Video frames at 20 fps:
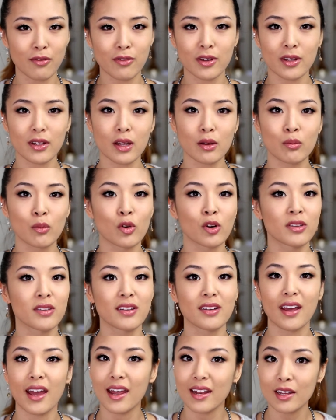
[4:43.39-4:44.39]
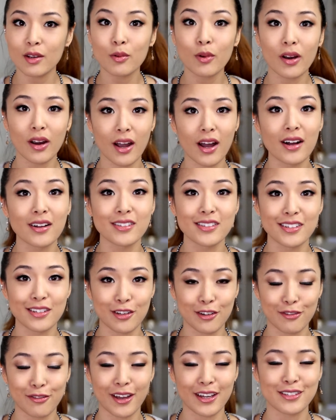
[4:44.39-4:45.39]
I feel like more than anywhere else
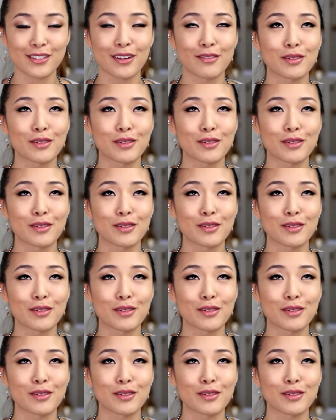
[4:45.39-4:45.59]
in your face,